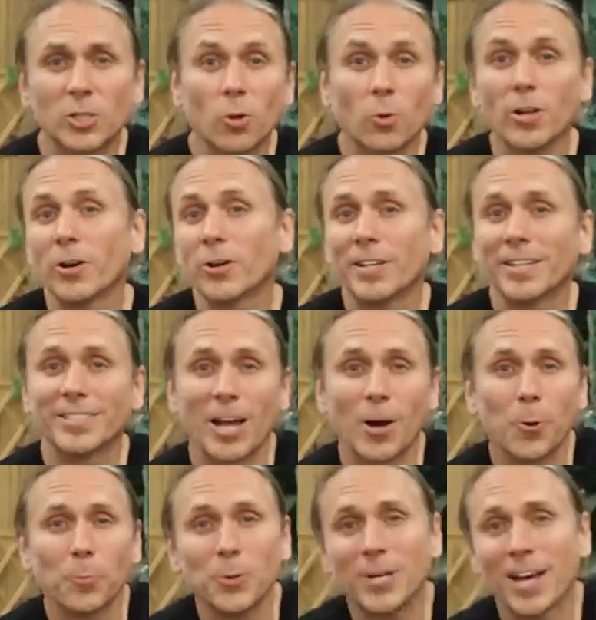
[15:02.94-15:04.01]
So there it is.
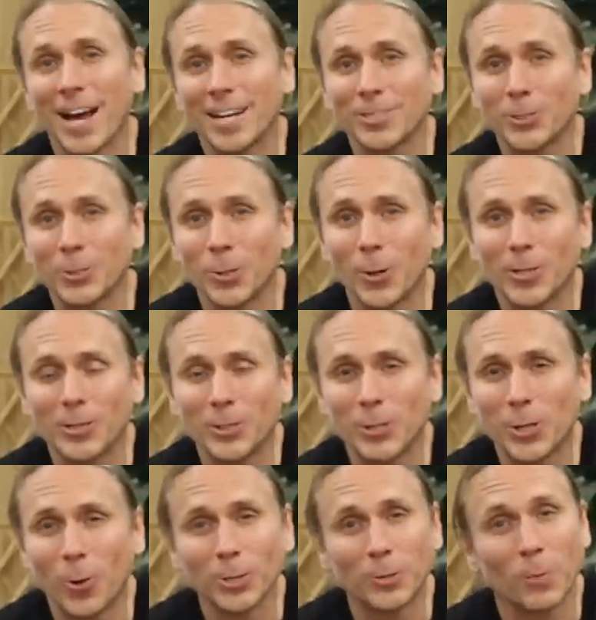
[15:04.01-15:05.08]
I hope you guys enjoyed the
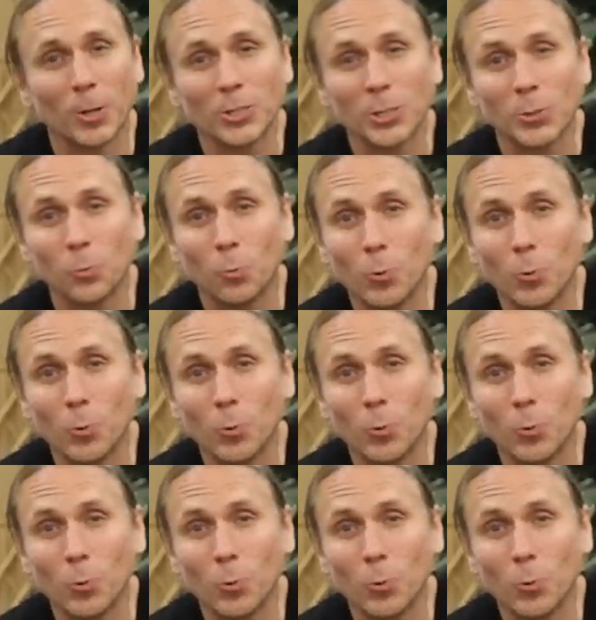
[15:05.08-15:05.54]
show as much as